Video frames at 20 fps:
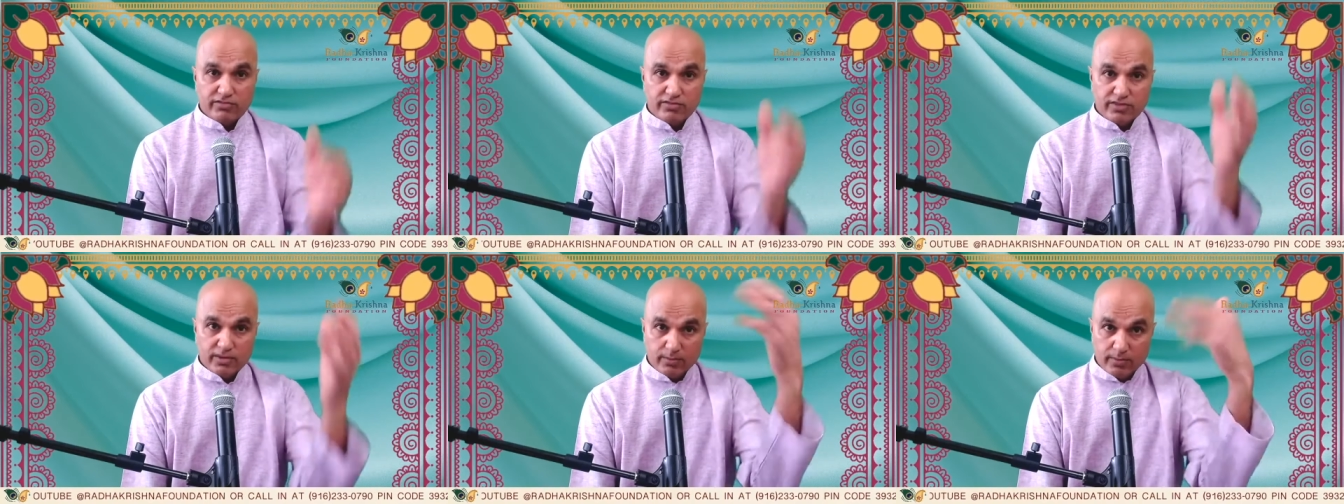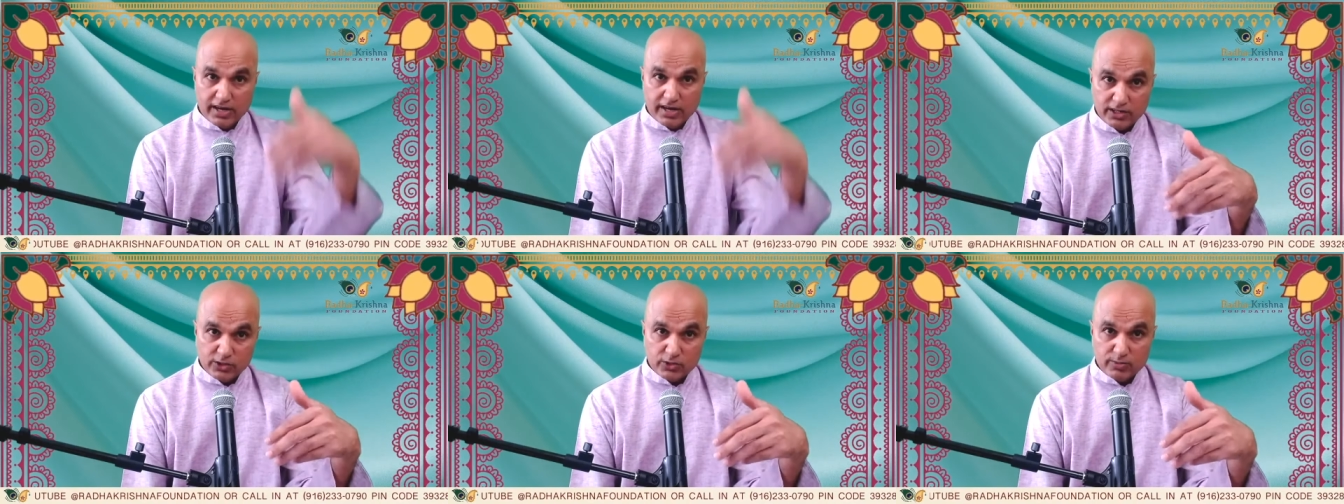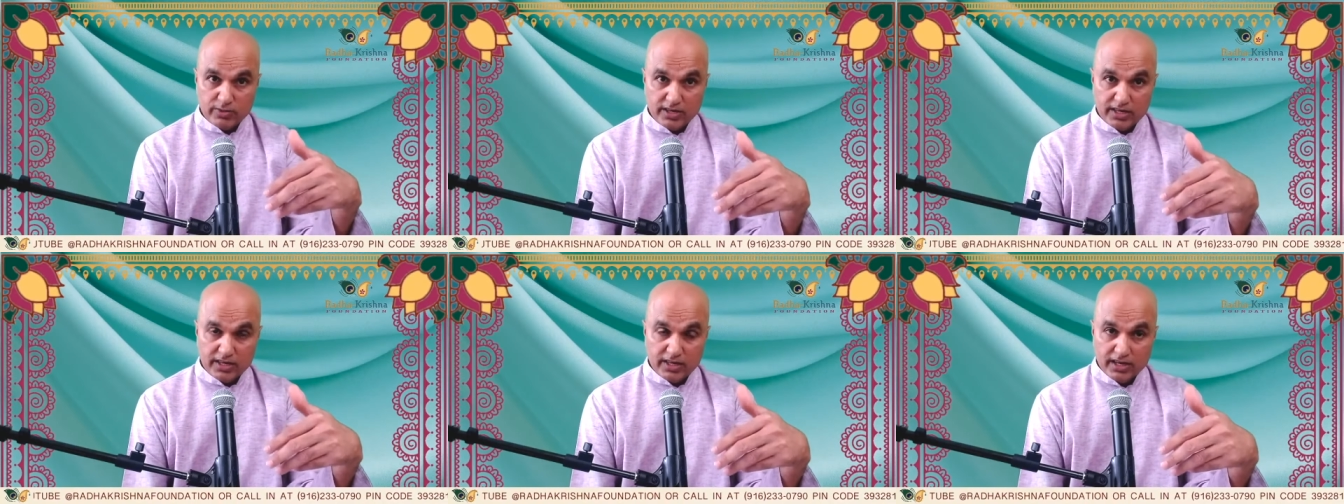You have to
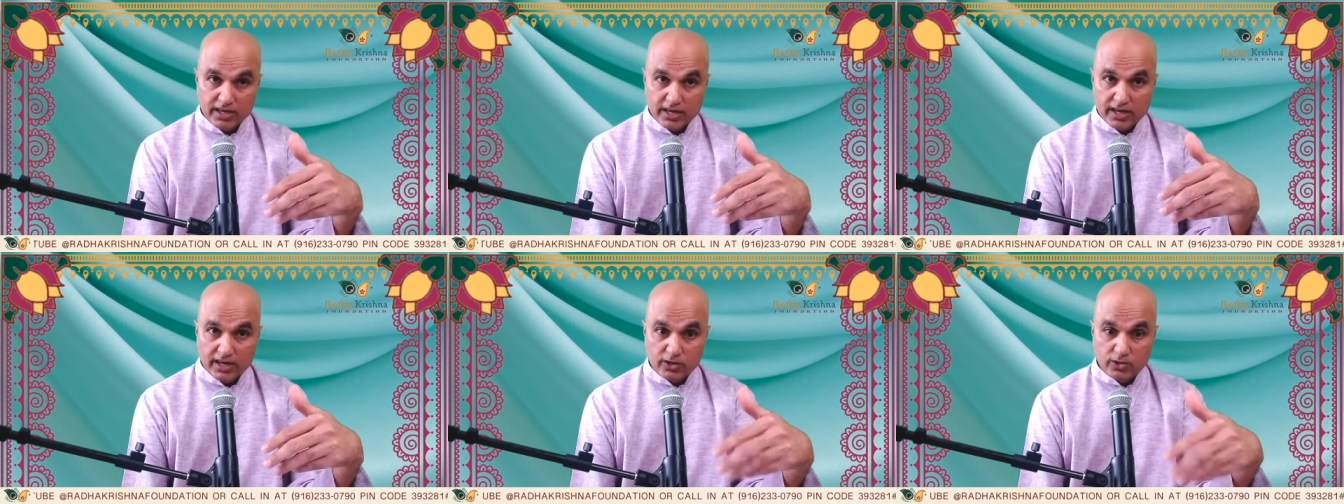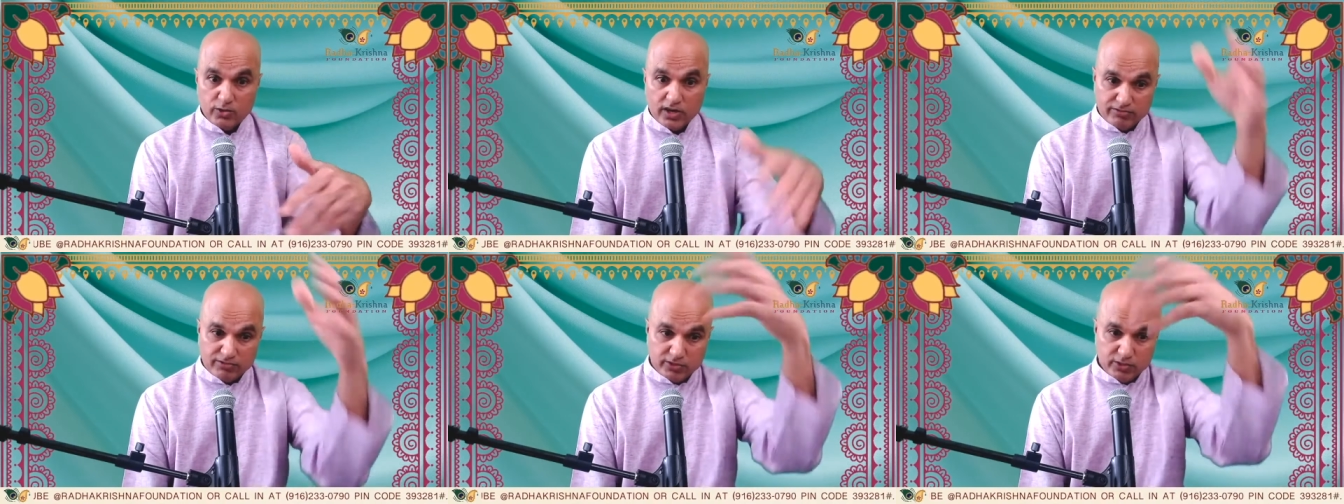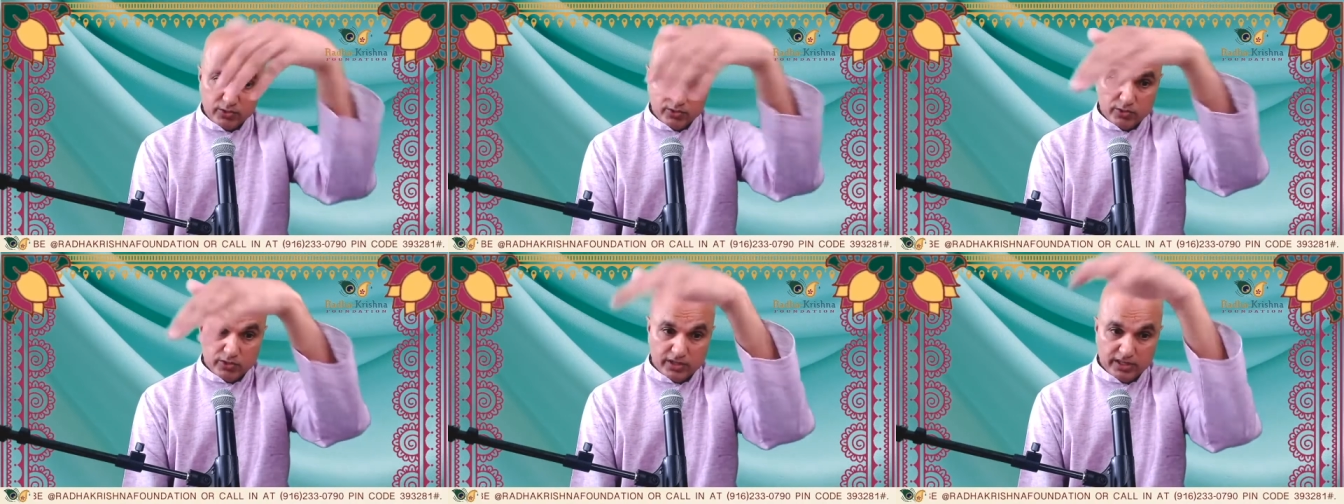do all these
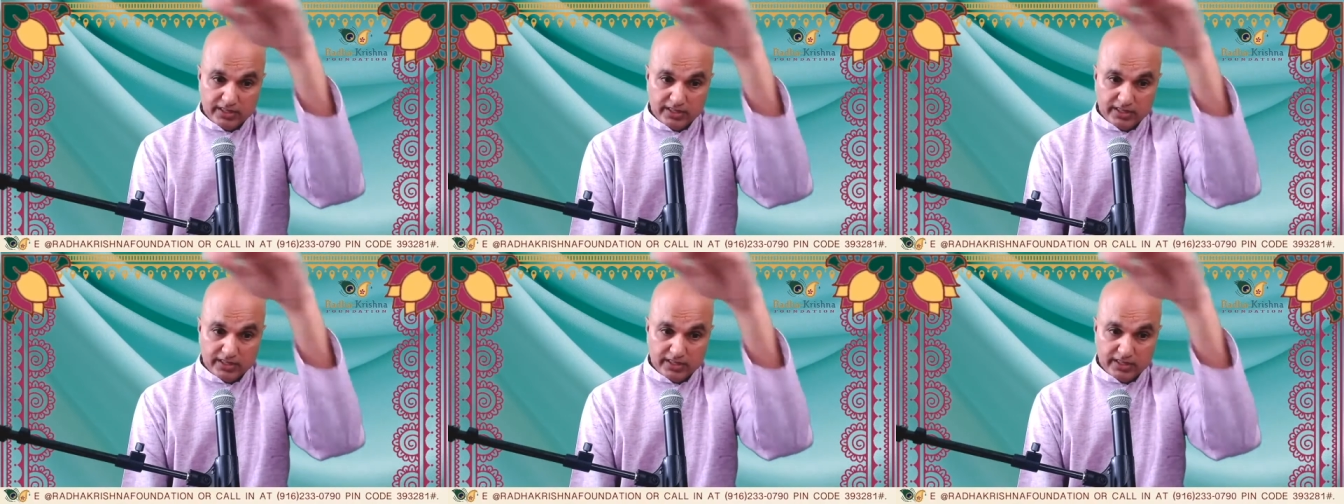things.